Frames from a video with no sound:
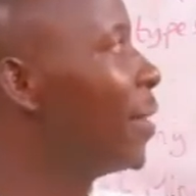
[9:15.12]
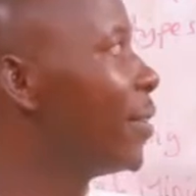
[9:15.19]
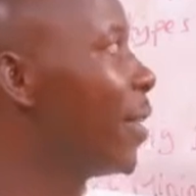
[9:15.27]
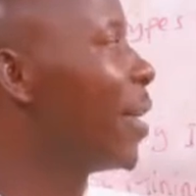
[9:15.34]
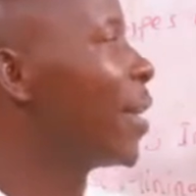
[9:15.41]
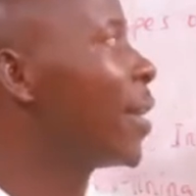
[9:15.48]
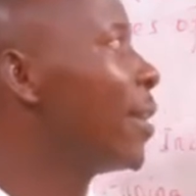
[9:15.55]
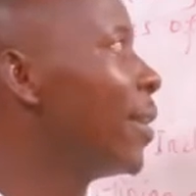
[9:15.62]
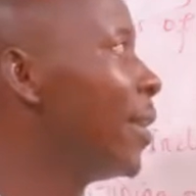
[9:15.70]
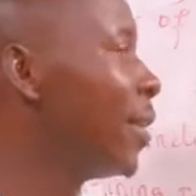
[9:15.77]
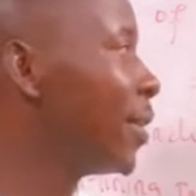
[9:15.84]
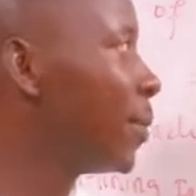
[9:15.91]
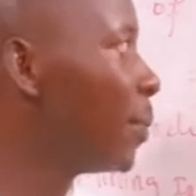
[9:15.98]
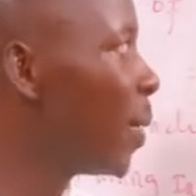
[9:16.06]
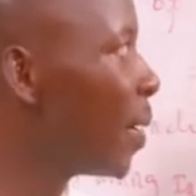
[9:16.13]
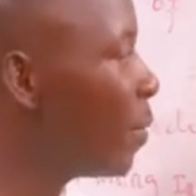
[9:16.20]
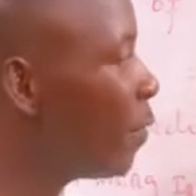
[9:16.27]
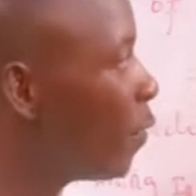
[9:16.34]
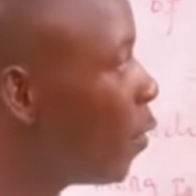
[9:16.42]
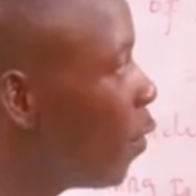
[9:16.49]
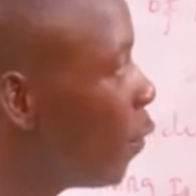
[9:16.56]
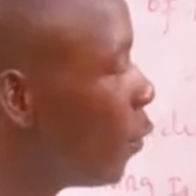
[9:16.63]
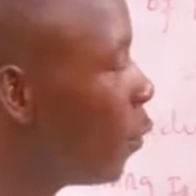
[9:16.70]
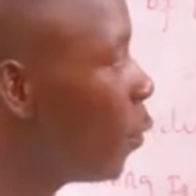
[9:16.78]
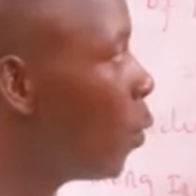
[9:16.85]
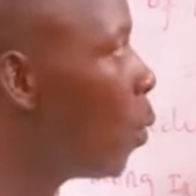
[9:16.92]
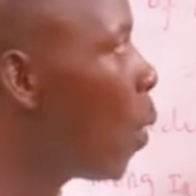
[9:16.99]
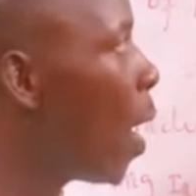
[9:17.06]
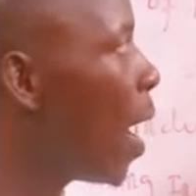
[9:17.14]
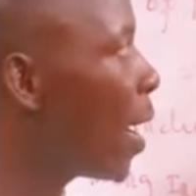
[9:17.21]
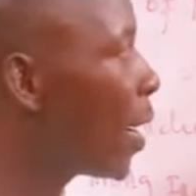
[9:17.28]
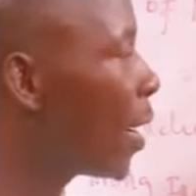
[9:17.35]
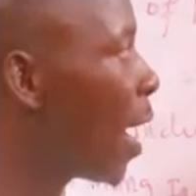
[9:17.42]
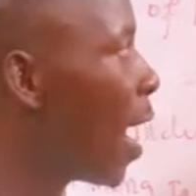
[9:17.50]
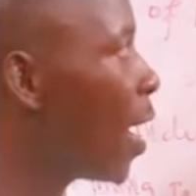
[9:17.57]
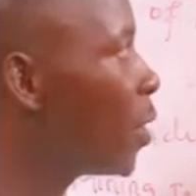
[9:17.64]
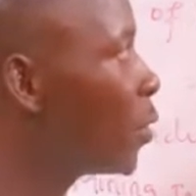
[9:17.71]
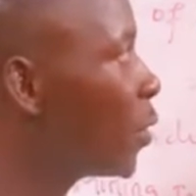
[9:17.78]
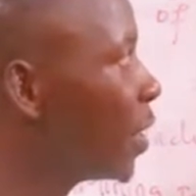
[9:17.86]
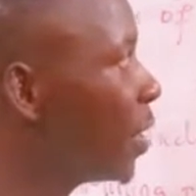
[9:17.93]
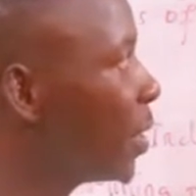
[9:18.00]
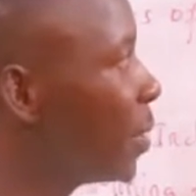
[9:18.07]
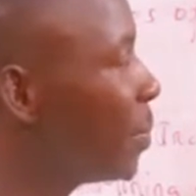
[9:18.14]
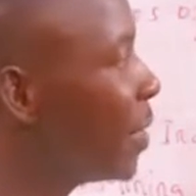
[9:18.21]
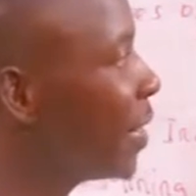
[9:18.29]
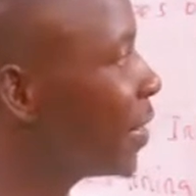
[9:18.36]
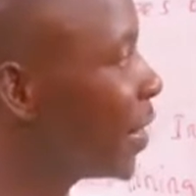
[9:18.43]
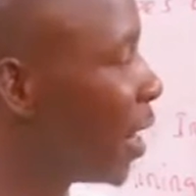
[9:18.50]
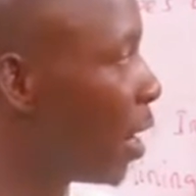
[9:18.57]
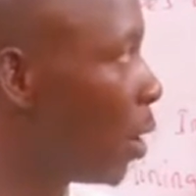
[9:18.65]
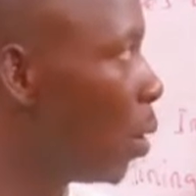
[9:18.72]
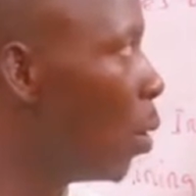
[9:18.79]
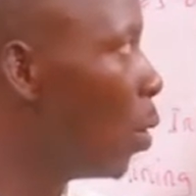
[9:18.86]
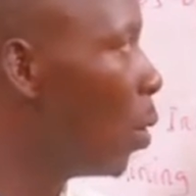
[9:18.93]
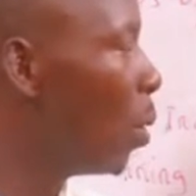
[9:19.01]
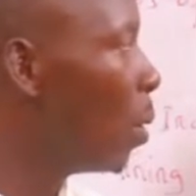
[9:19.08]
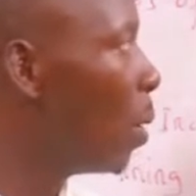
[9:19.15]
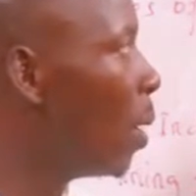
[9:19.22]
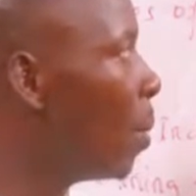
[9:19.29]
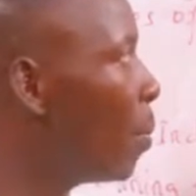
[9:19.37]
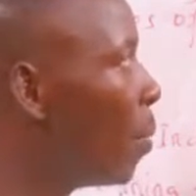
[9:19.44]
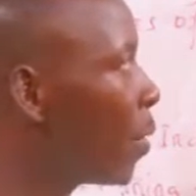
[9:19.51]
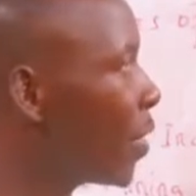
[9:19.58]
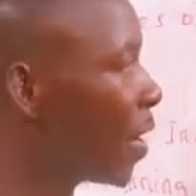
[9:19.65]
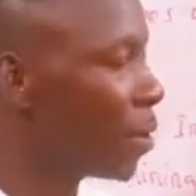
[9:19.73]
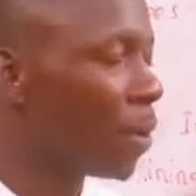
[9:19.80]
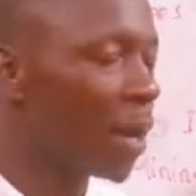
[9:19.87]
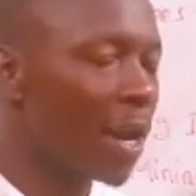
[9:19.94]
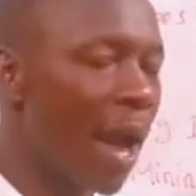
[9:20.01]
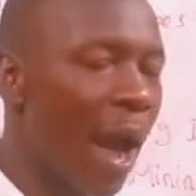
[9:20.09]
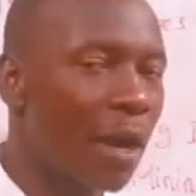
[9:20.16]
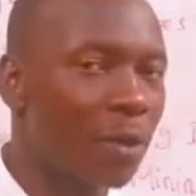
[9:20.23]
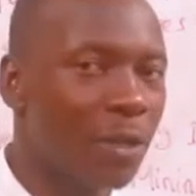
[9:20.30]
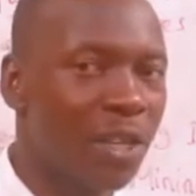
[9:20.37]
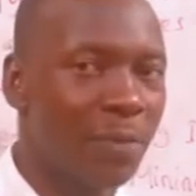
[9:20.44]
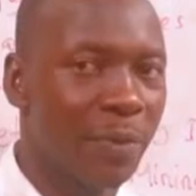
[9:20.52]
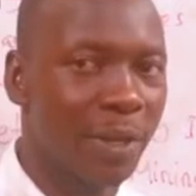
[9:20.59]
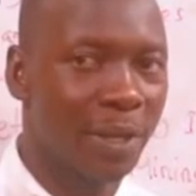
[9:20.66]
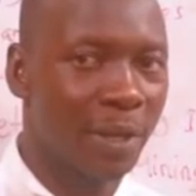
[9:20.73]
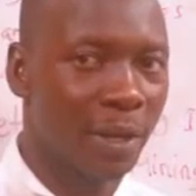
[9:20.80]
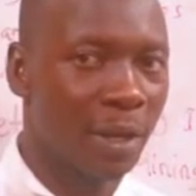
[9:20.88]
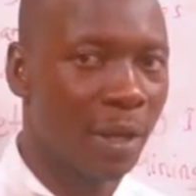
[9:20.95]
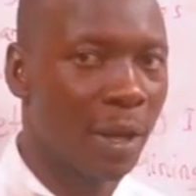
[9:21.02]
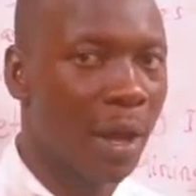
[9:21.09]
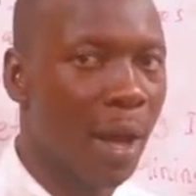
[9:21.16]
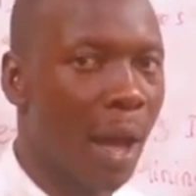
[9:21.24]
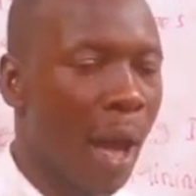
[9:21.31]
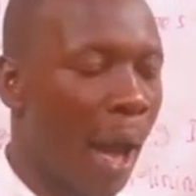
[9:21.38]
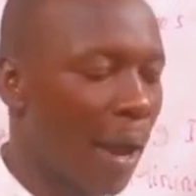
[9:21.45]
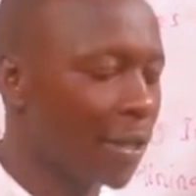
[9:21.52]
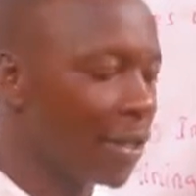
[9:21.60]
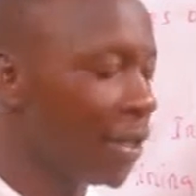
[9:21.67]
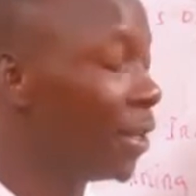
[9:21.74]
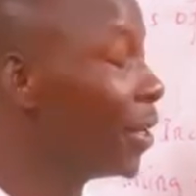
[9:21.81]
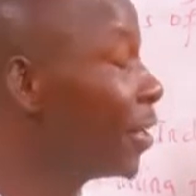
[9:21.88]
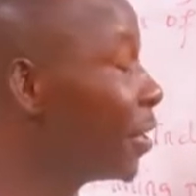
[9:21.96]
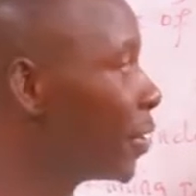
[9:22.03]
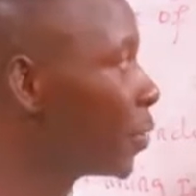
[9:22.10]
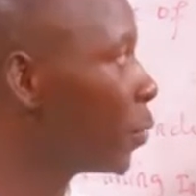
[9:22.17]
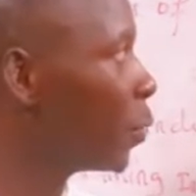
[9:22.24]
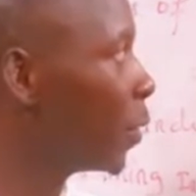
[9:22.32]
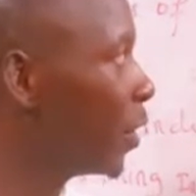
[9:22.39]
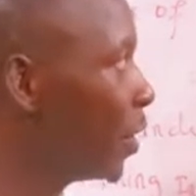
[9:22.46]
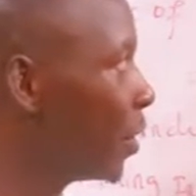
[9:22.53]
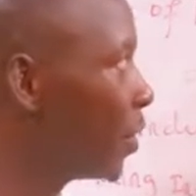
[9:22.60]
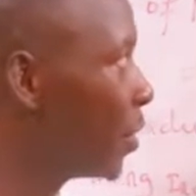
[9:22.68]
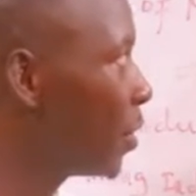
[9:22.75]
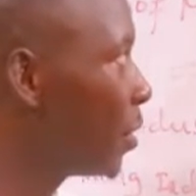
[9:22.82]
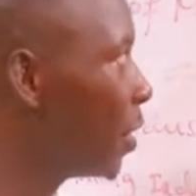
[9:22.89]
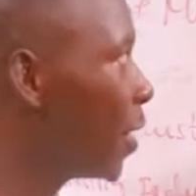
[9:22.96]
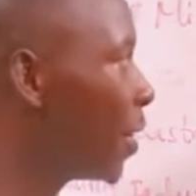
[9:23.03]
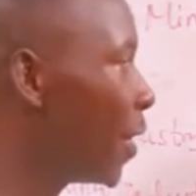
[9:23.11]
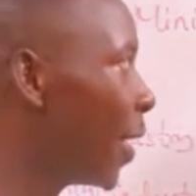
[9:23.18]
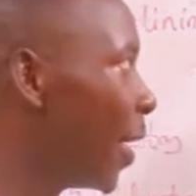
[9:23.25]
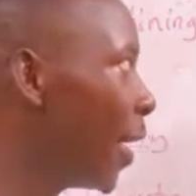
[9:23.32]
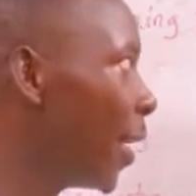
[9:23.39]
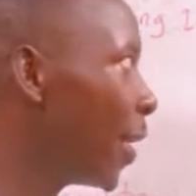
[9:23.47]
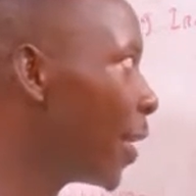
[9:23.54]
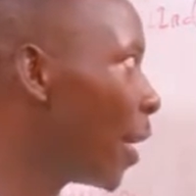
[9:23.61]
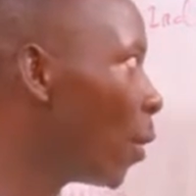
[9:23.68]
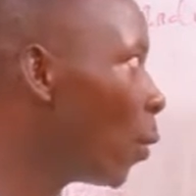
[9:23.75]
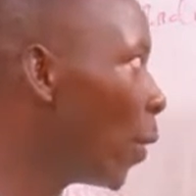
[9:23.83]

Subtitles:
it may involve 100 meter or more than 100 meter until to reach the area